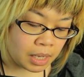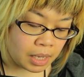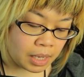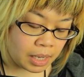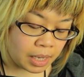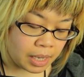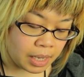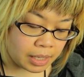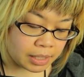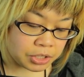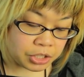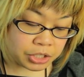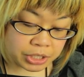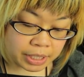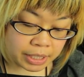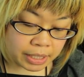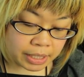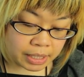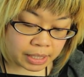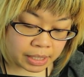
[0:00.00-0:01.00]
and
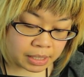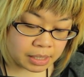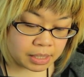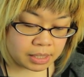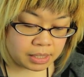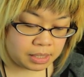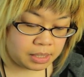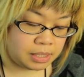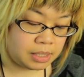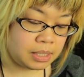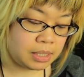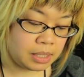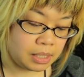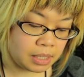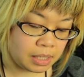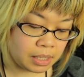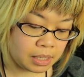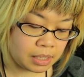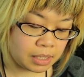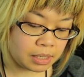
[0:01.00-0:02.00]
sheet,
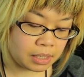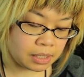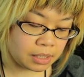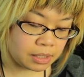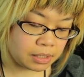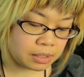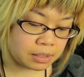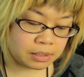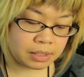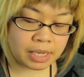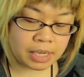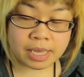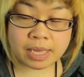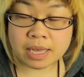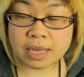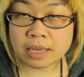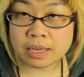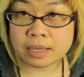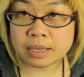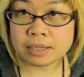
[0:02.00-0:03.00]

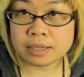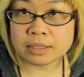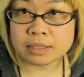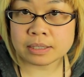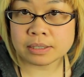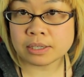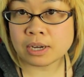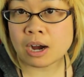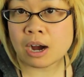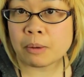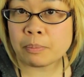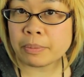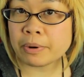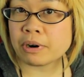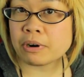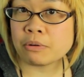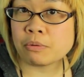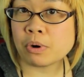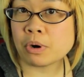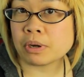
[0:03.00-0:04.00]
and does
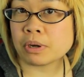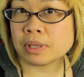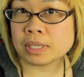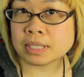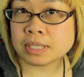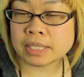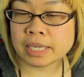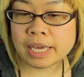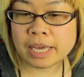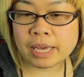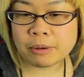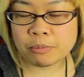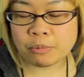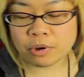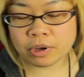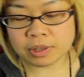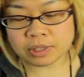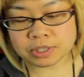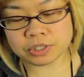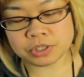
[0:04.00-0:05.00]
copper work the same
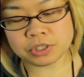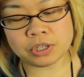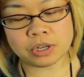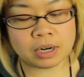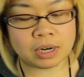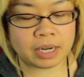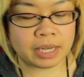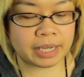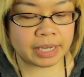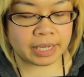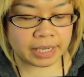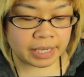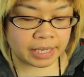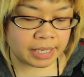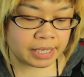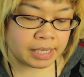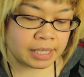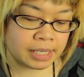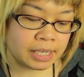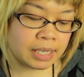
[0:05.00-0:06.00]
with
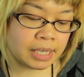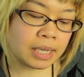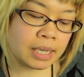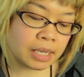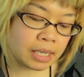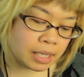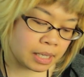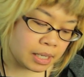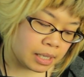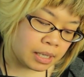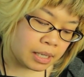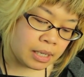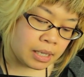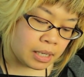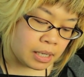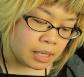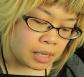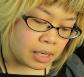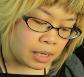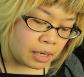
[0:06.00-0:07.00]
sterling,
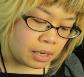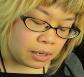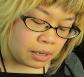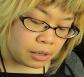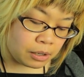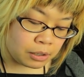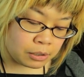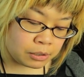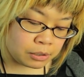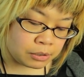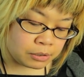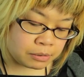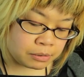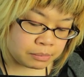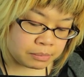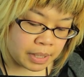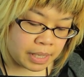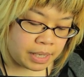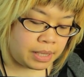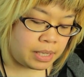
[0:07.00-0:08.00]

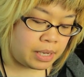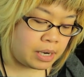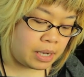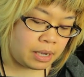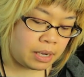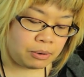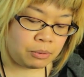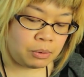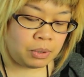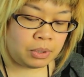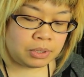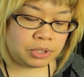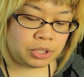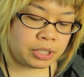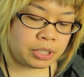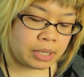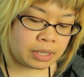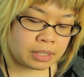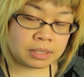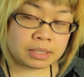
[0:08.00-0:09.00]
and then I will
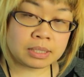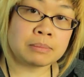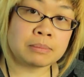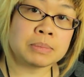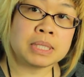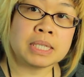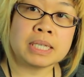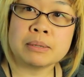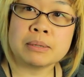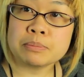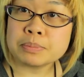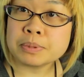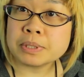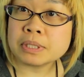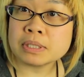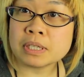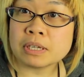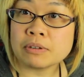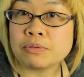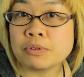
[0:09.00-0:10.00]
share some
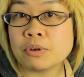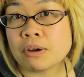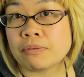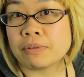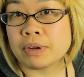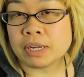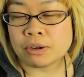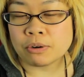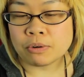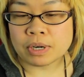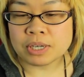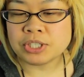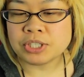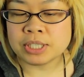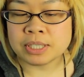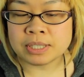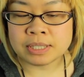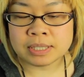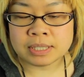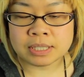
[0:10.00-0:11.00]
tips. If you have any
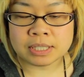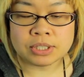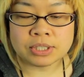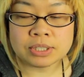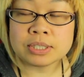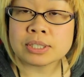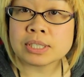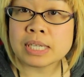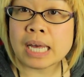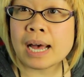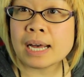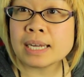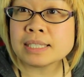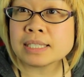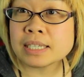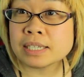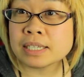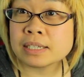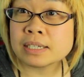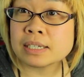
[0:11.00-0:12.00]
questions, just
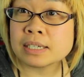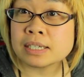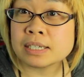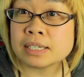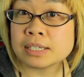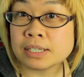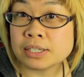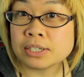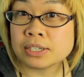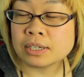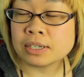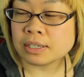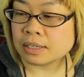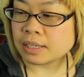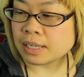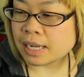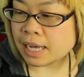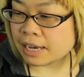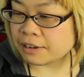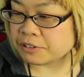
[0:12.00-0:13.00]
ask in the
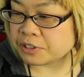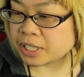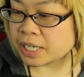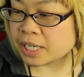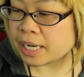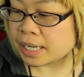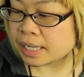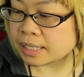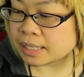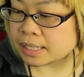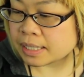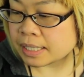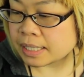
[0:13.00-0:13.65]
live chat,